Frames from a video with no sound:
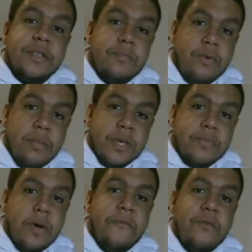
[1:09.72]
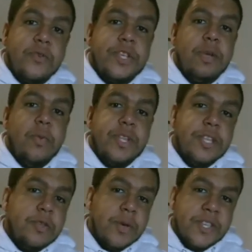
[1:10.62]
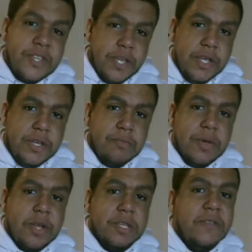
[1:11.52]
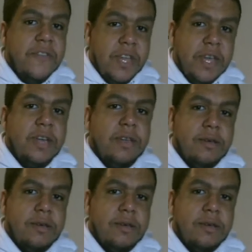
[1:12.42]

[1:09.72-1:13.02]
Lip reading: promise but unfortunately went into extinction because of EA.